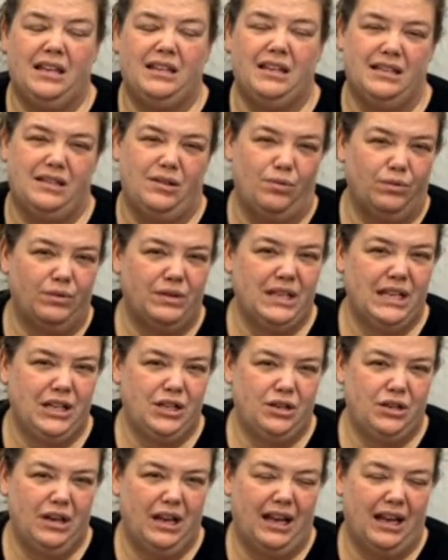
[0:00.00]
Doesn't
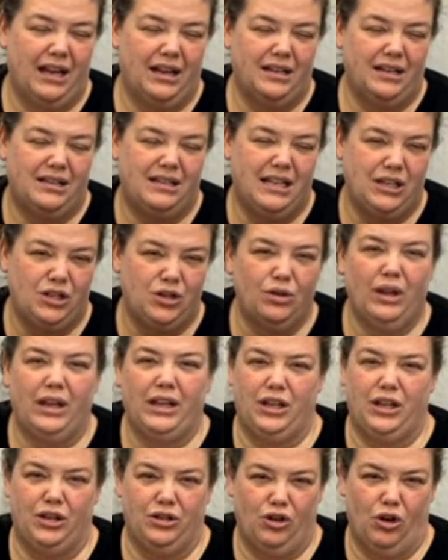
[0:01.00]
teach you
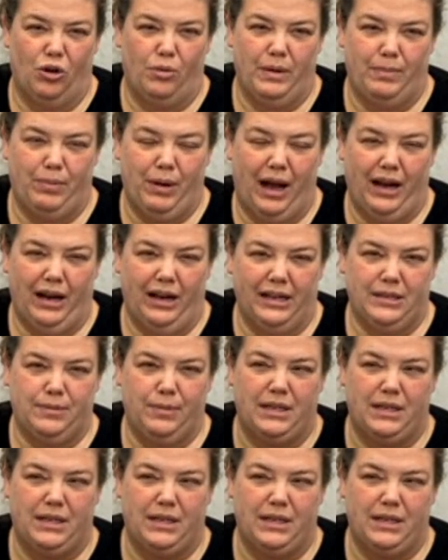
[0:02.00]
like the Adobe products,